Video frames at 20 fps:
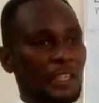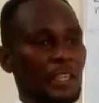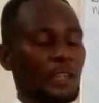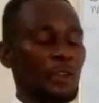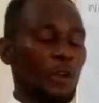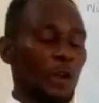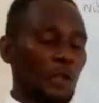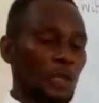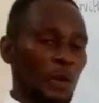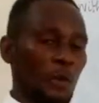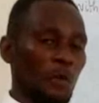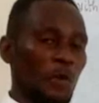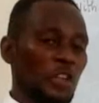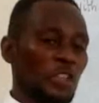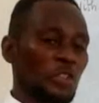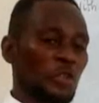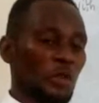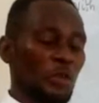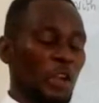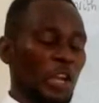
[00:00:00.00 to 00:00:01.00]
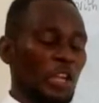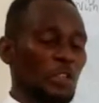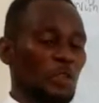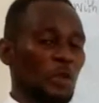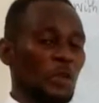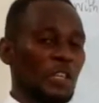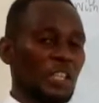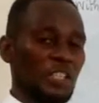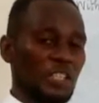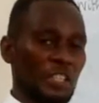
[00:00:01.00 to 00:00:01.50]
In other words, you're going
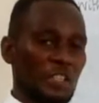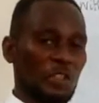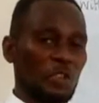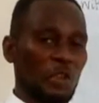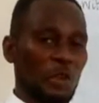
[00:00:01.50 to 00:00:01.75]
to listen